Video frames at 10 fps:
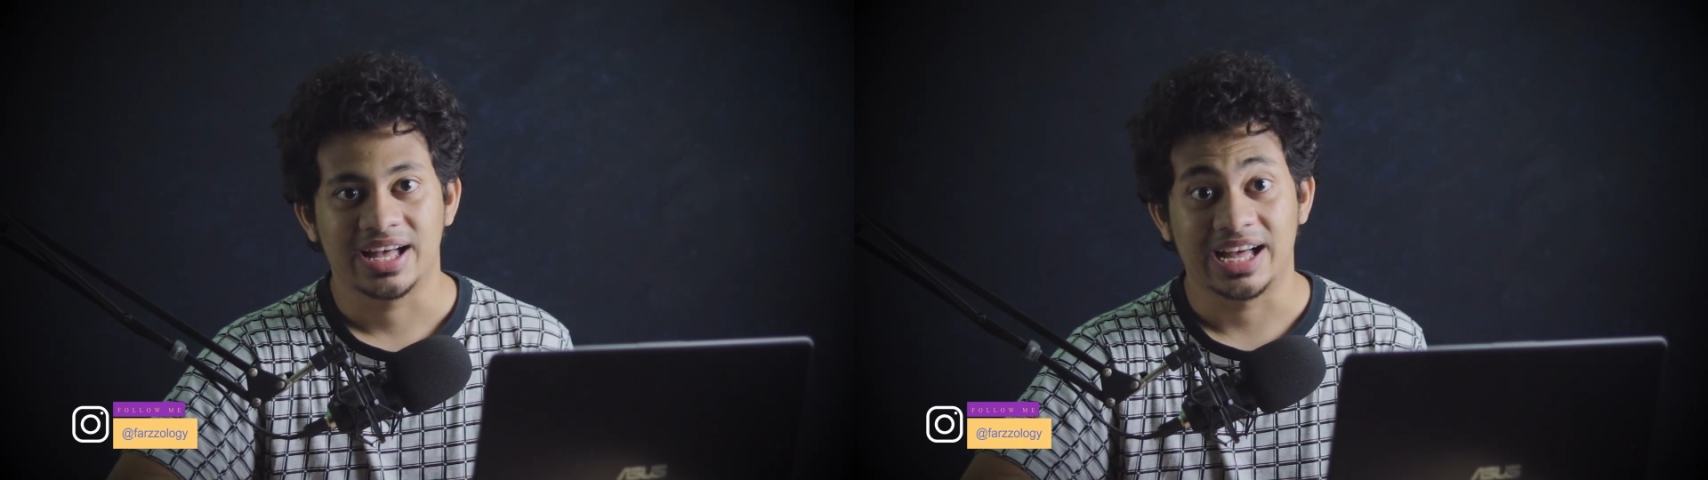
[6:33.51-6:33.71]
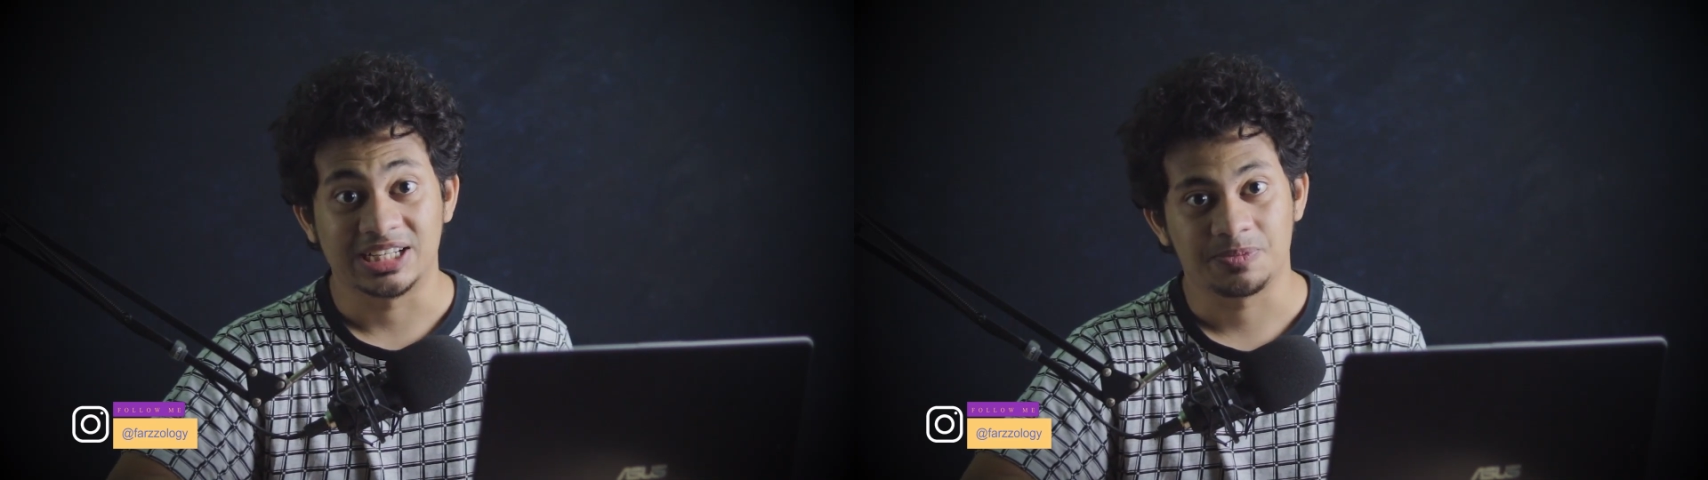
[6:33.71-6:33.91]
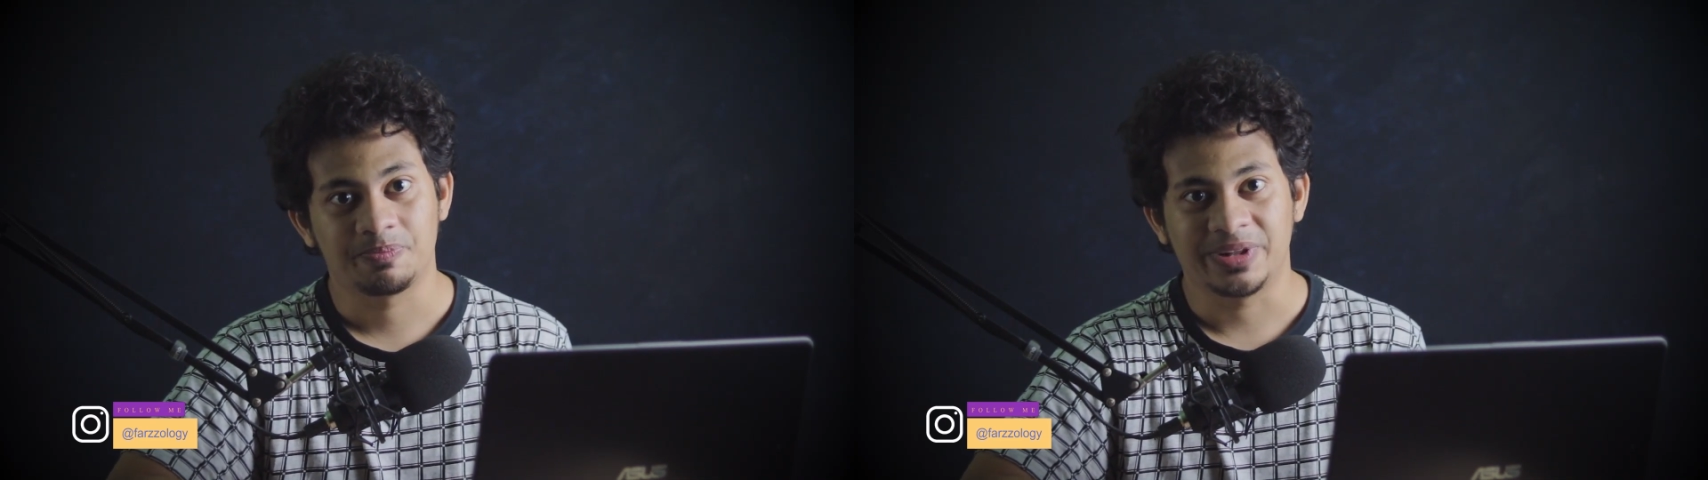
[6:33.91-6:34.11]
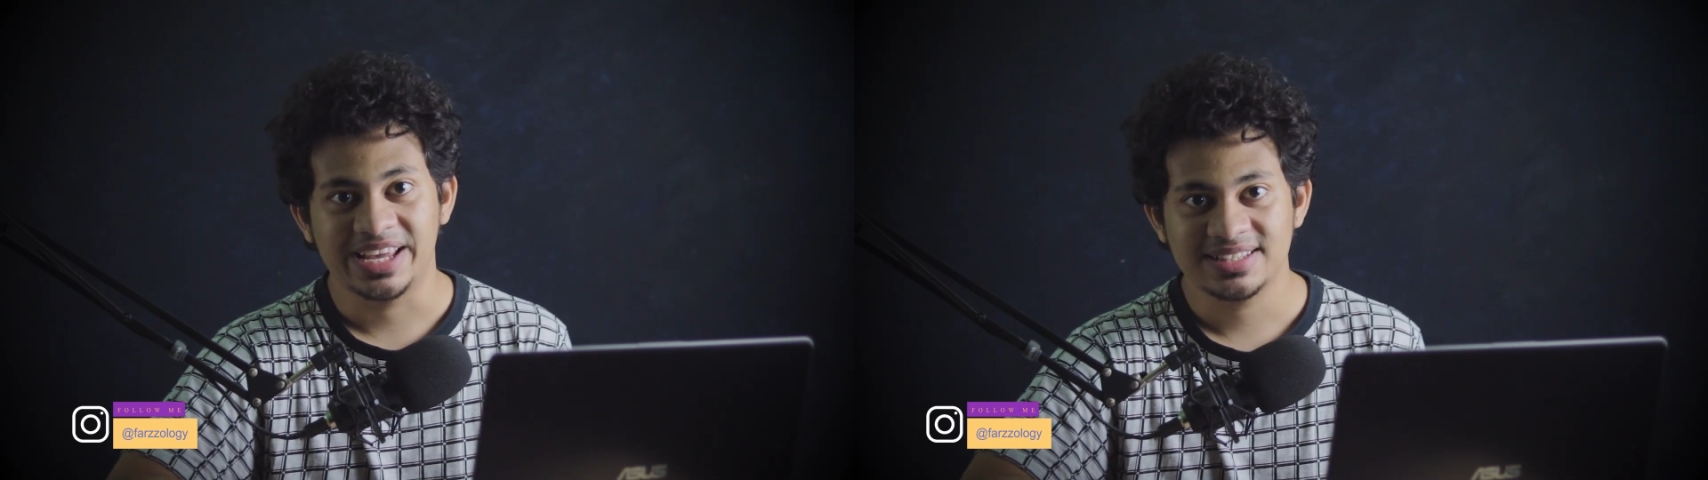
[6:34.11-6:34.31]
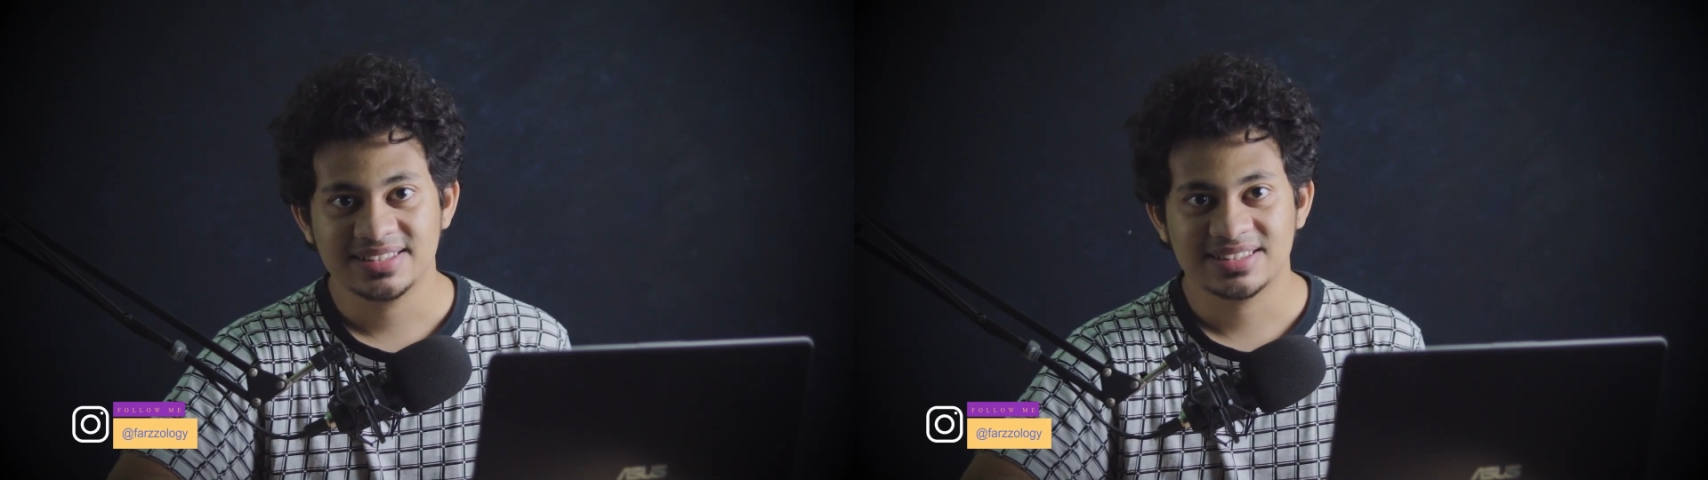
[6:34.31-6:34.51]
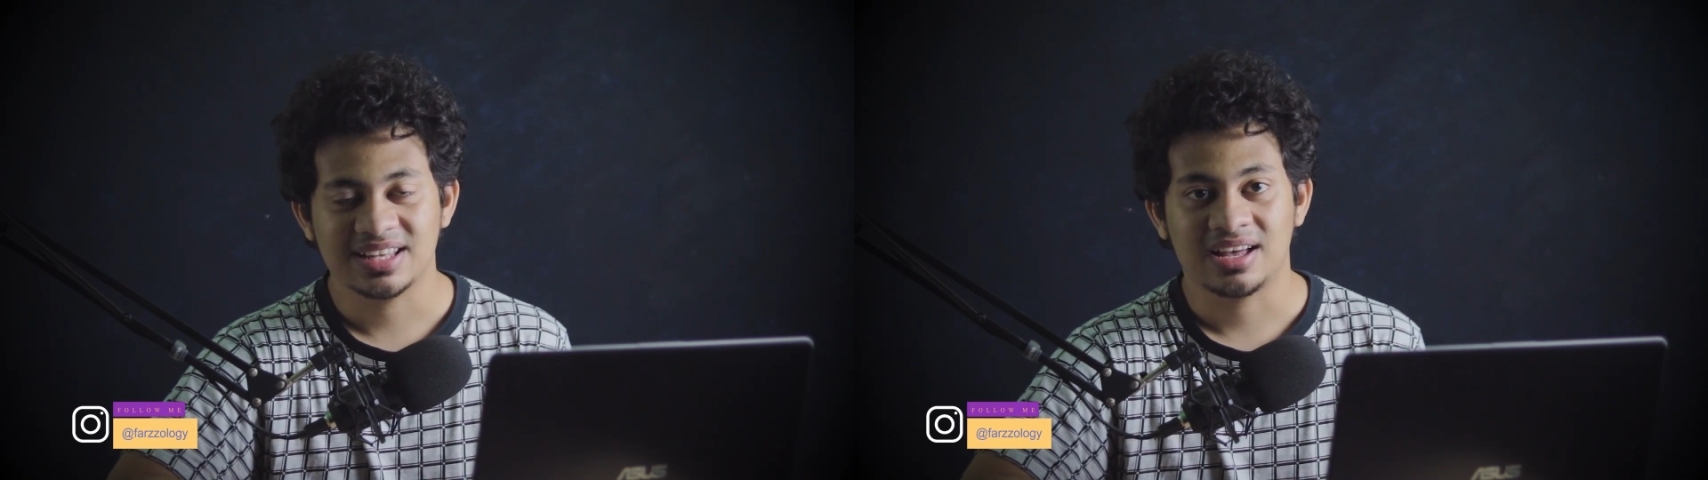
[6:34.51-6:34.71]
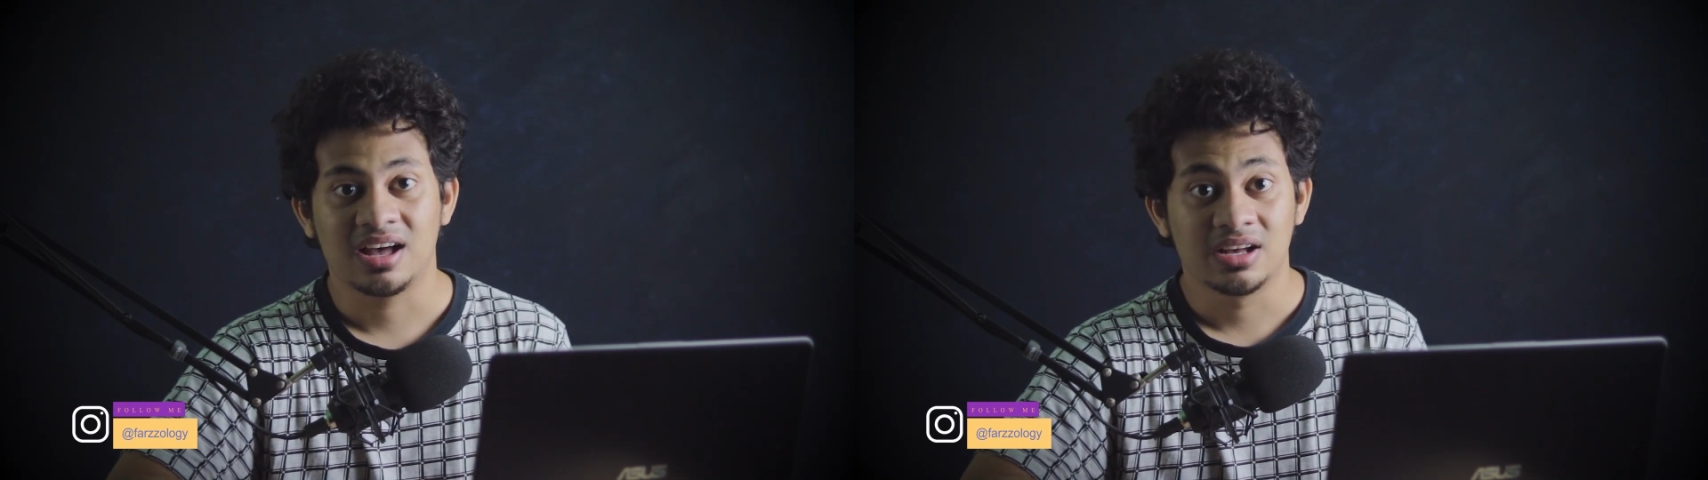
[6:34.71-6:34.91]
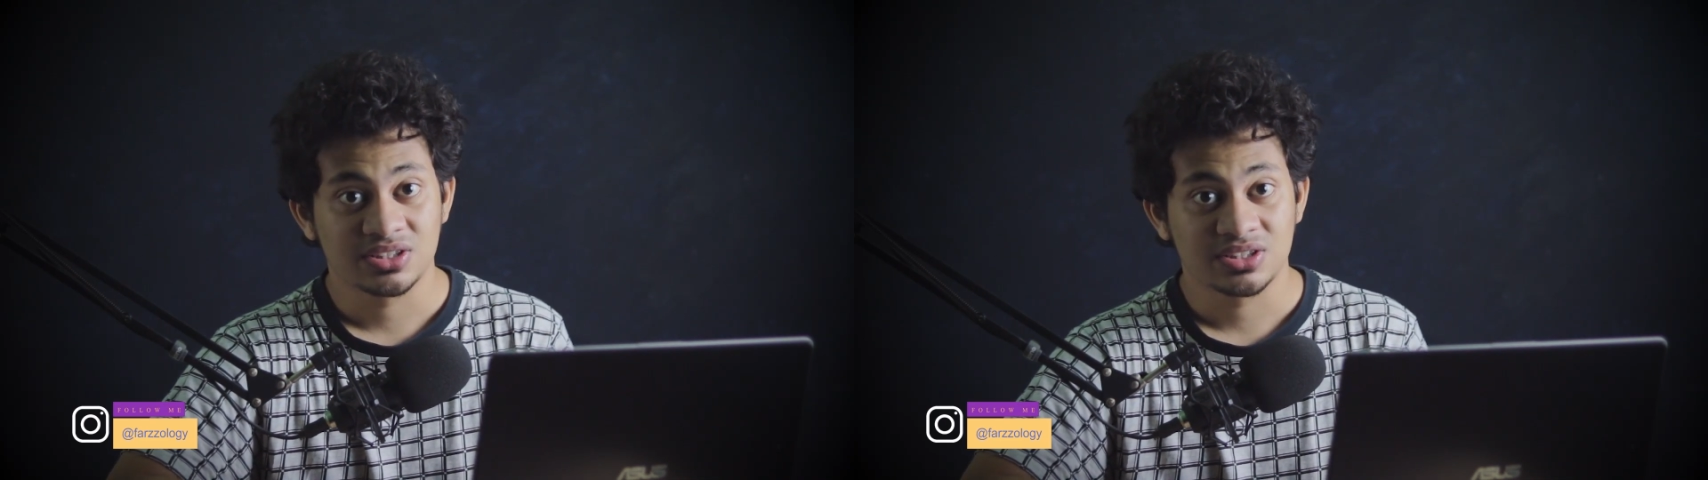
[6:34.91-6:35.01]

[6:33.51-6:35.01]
and place the